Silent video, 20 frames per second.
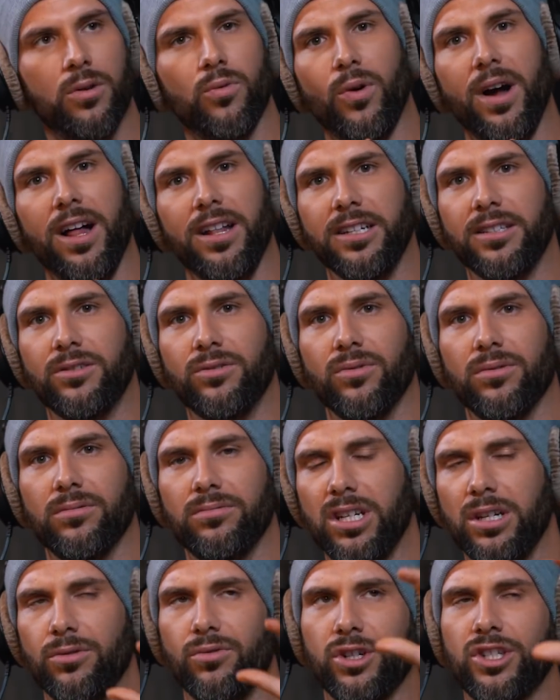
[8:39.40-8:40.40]
well,
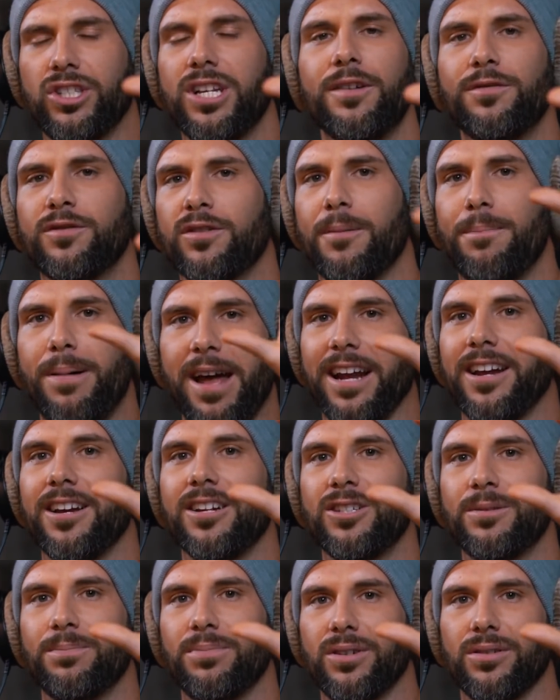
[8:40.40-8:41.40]
he received the
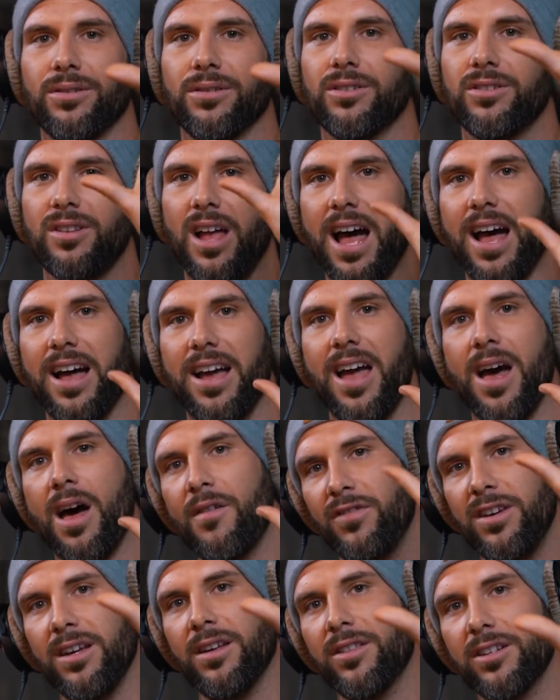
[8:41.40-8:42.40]
package because I
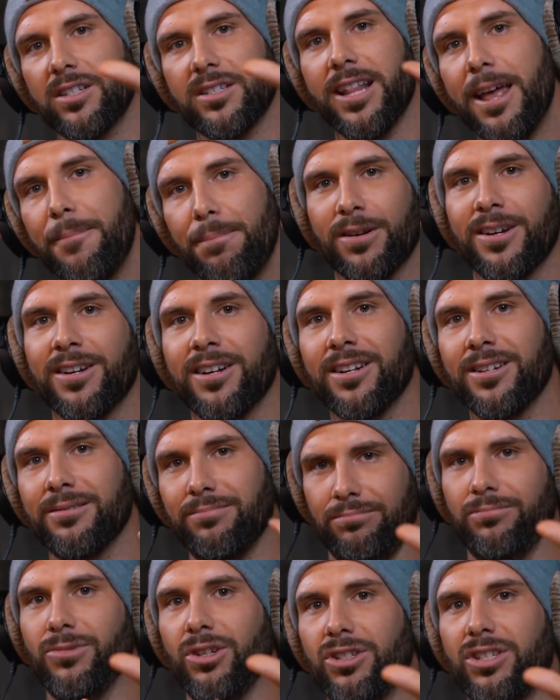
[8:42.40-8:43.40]
have here the slip,
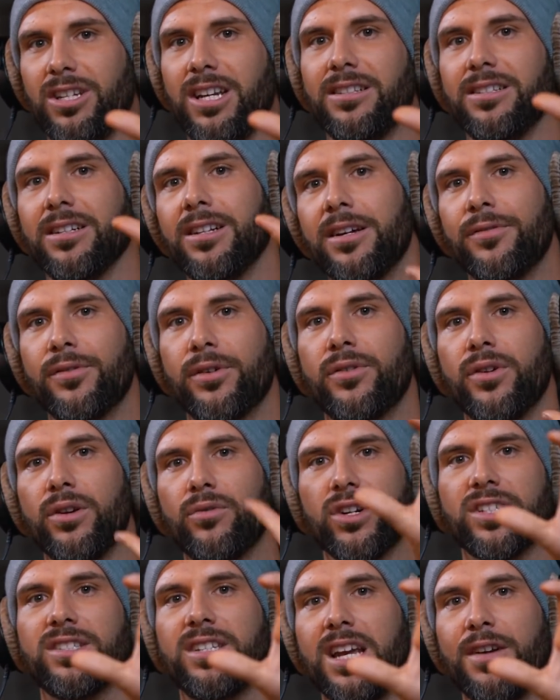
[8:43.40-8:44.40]
you see, delivery
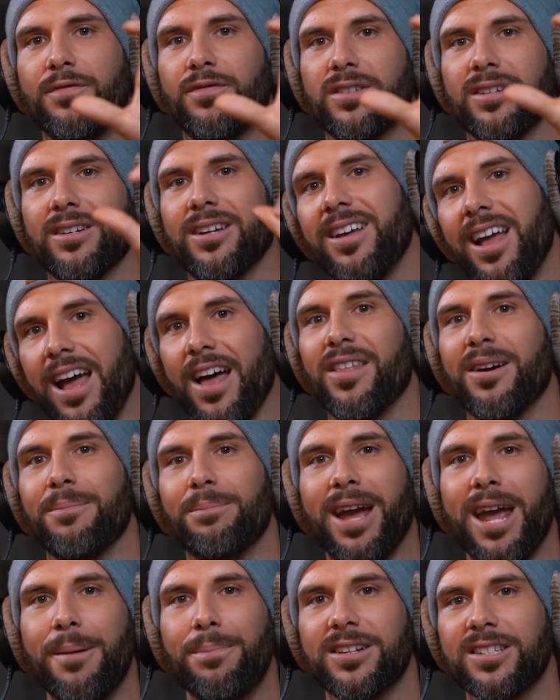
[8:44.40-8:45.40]
received, and then
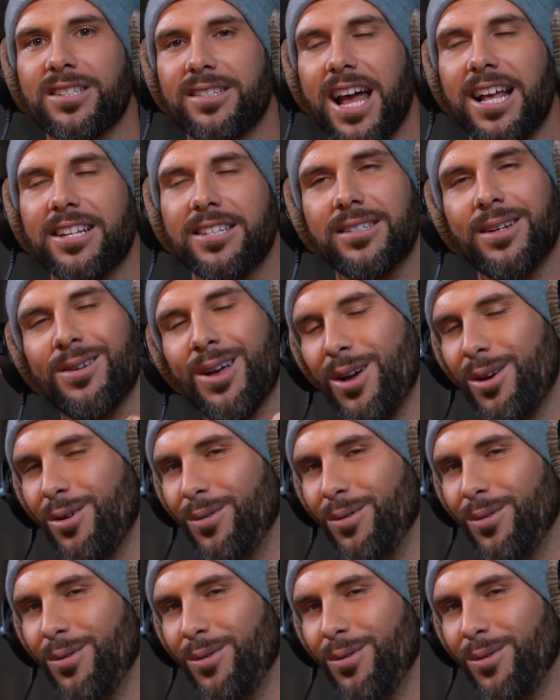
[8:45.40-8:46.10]
PayPal says,